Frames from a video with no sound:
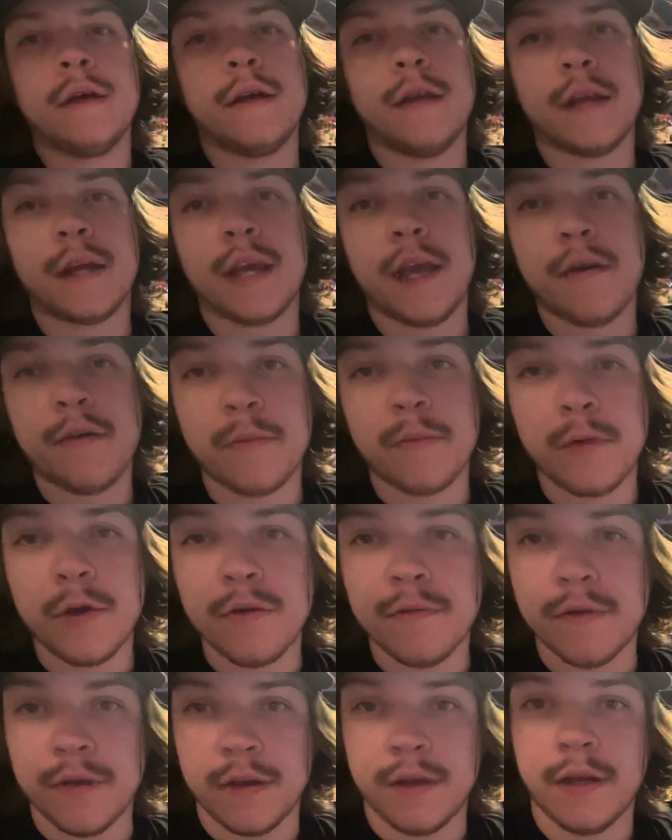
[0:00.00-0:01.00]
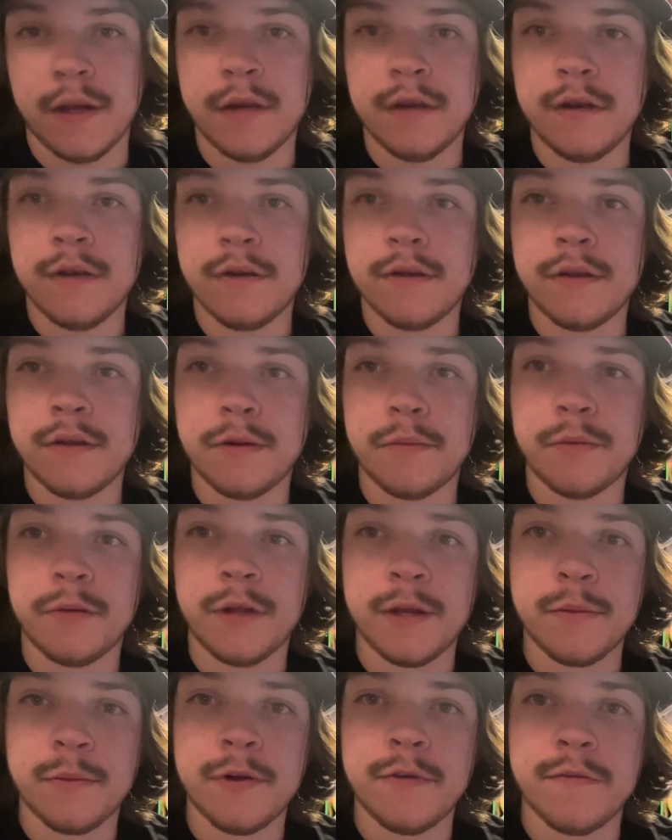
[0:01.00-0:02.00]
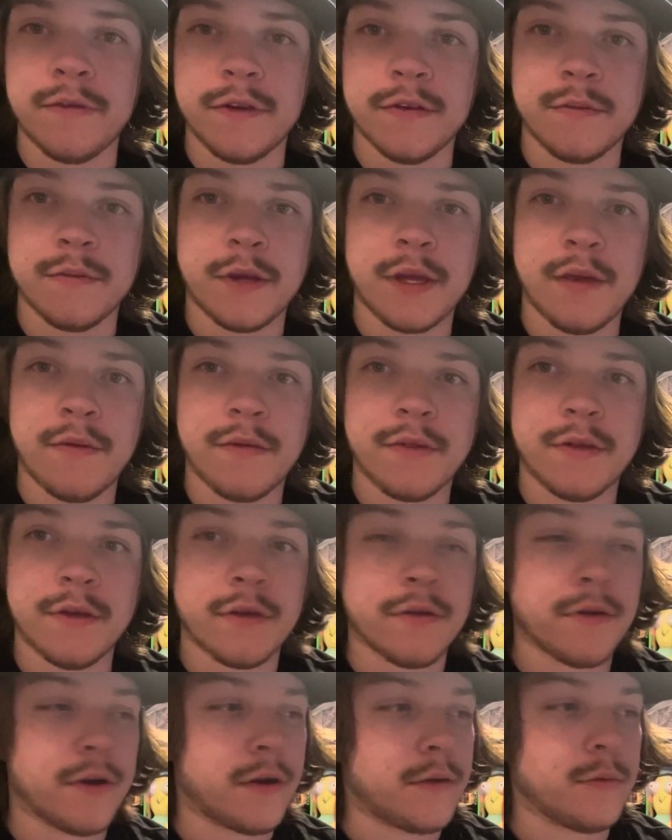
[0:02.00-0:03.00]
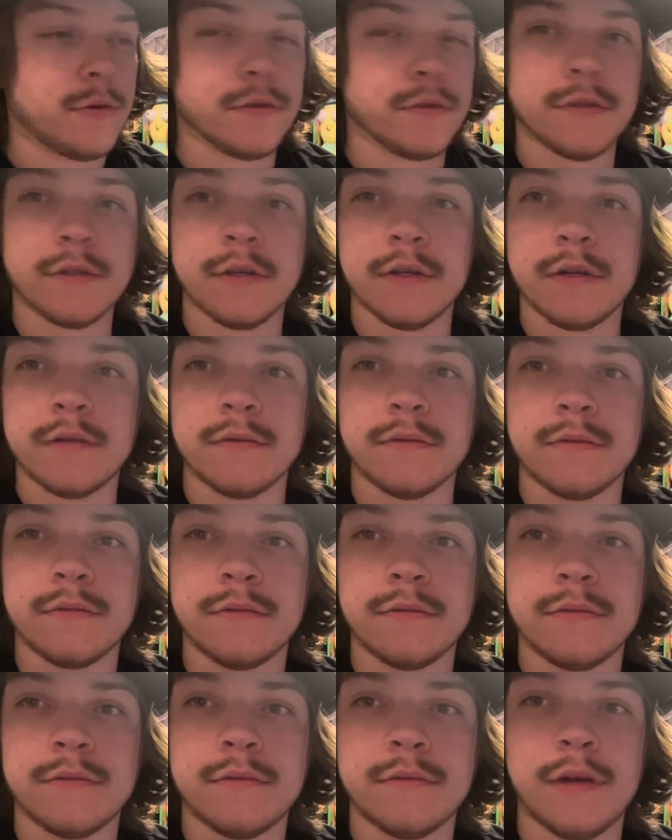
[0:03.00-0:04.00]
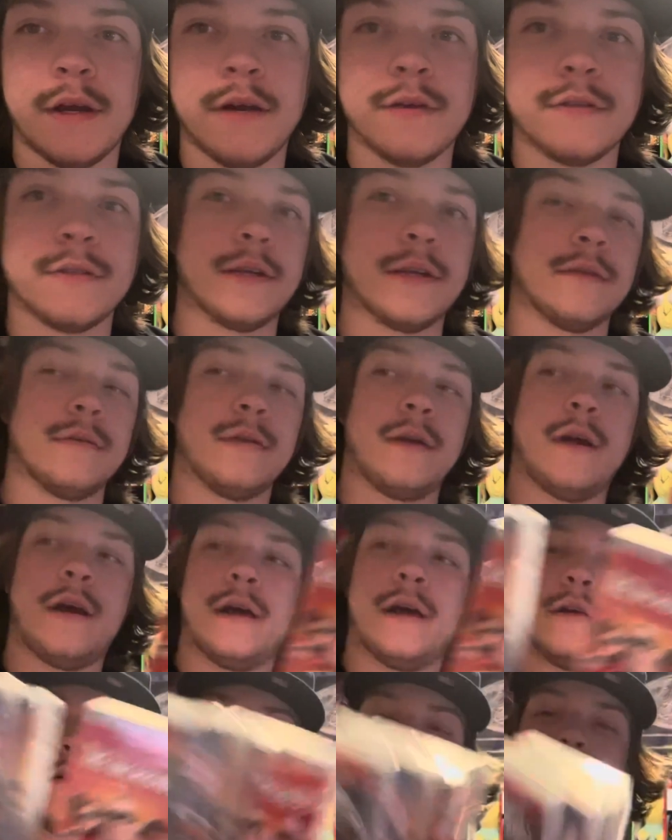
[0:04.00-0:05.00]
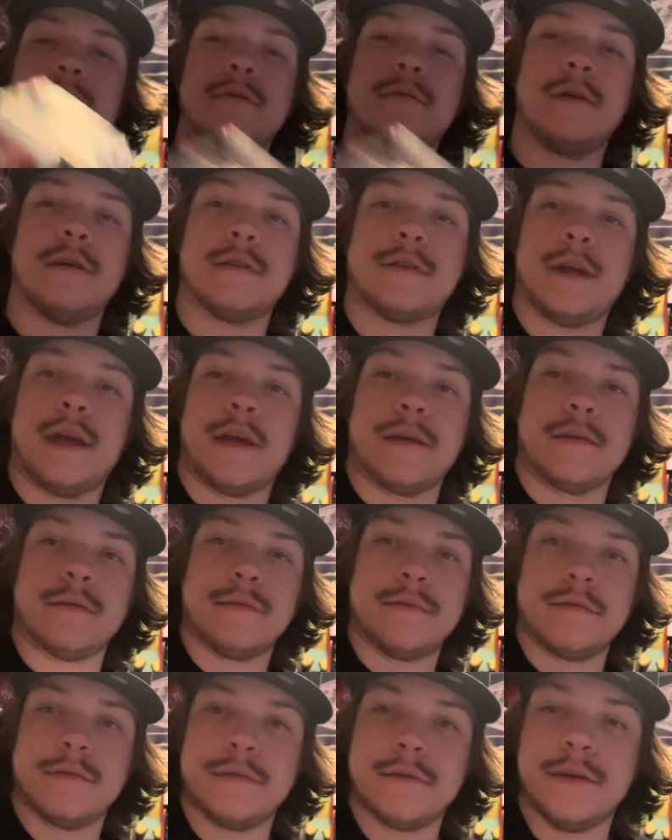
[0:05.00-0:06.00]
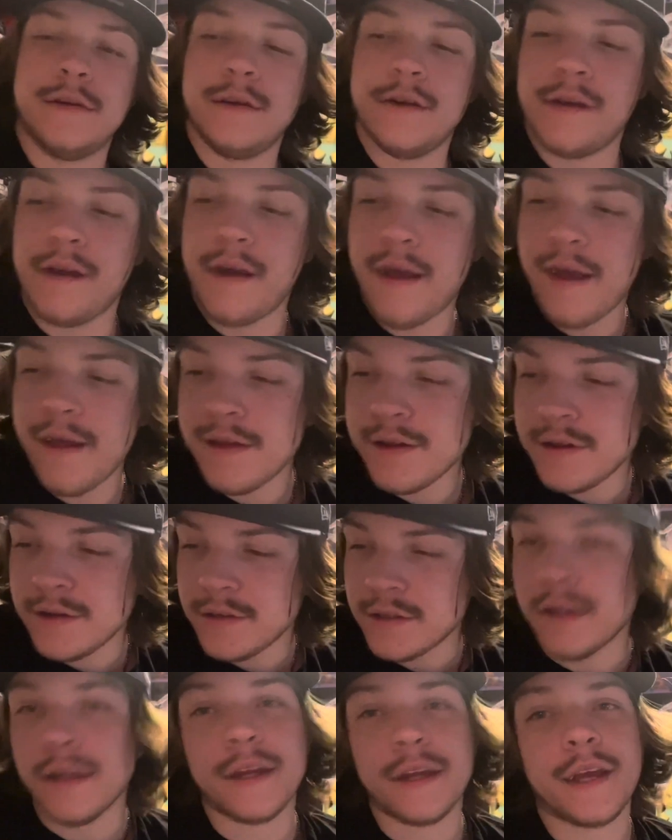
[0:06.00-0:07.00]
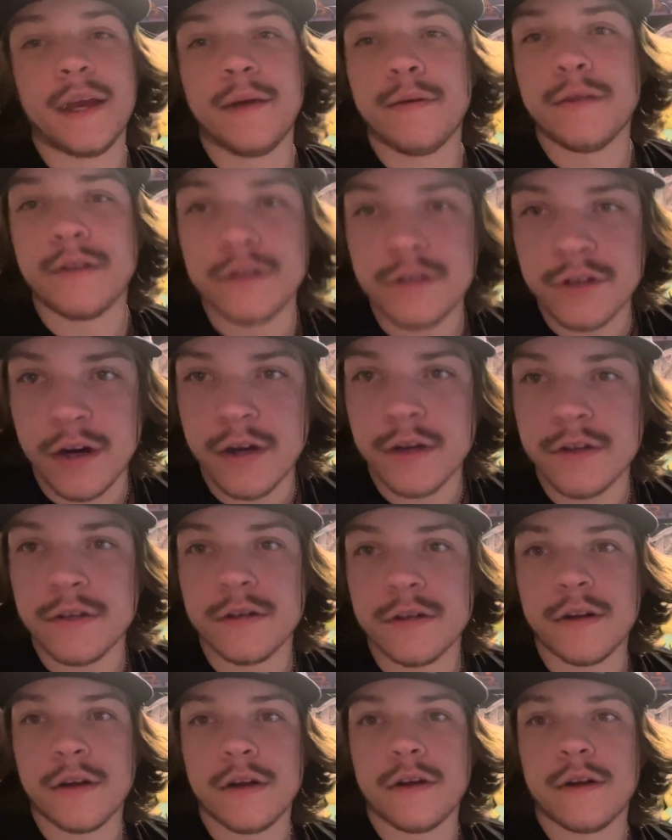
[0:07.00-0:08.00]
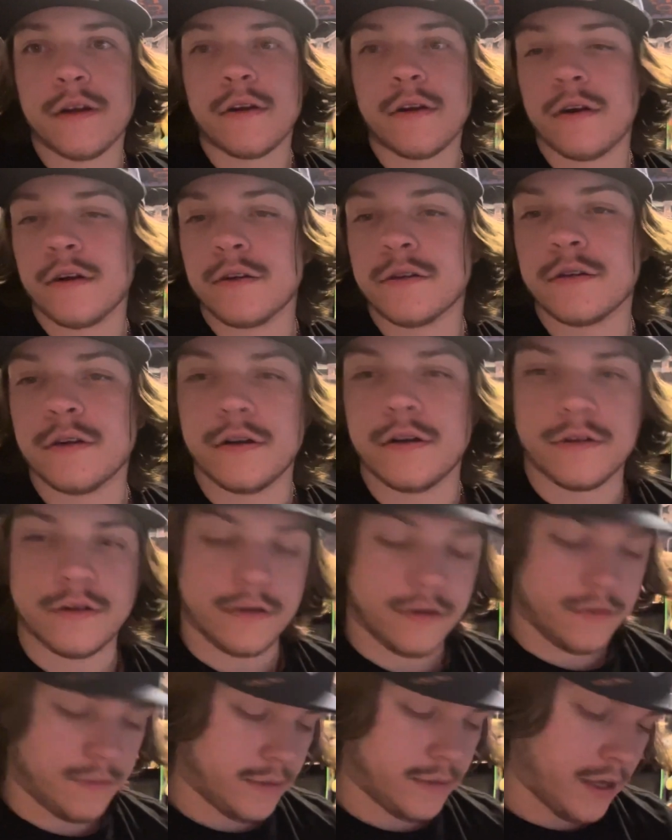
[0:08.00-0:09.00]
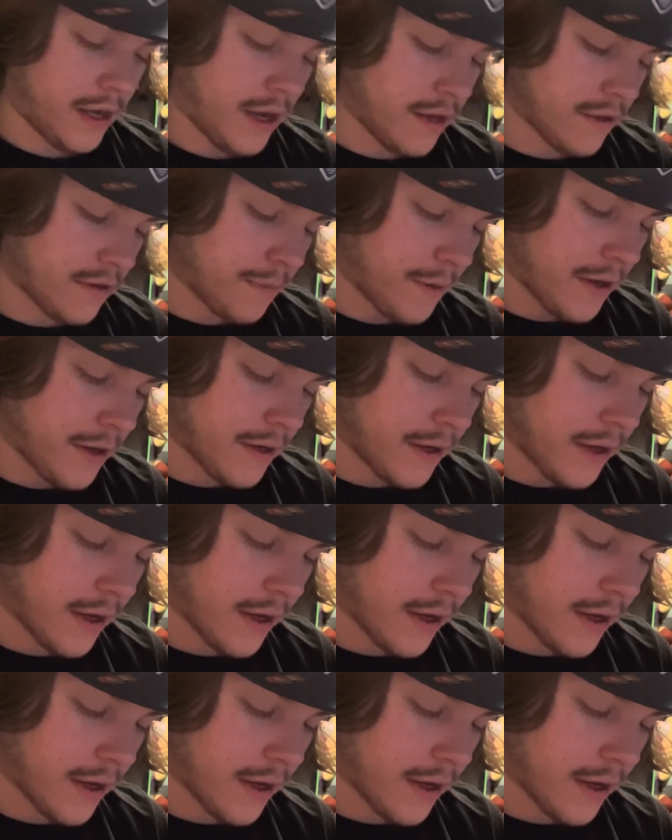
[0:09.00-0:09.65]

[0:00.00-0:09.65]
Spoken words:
And it came with a movie. I didn't know they'd have played movies, but it came with The Incredibles. So I was like, all right, I'll take it. And it came with a charger and a car charger. But yeah, that's about it.